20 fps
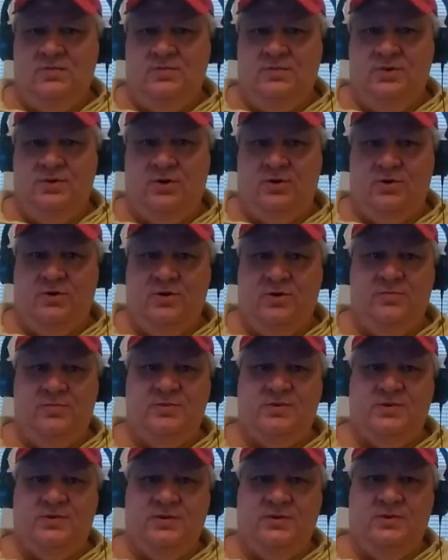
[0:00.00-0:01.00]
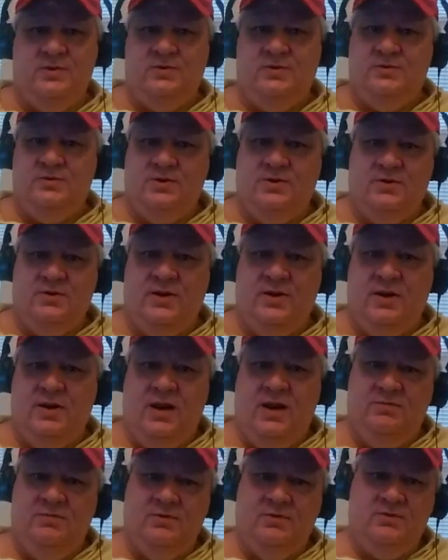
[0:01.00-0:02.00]
Europe, still, you know, they
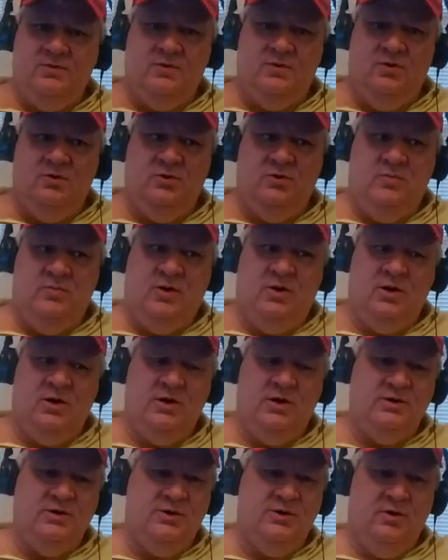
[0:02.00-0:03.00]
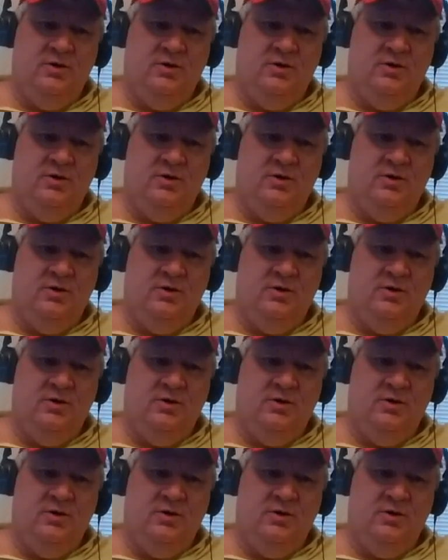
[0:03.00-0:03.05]
have those local markets. Your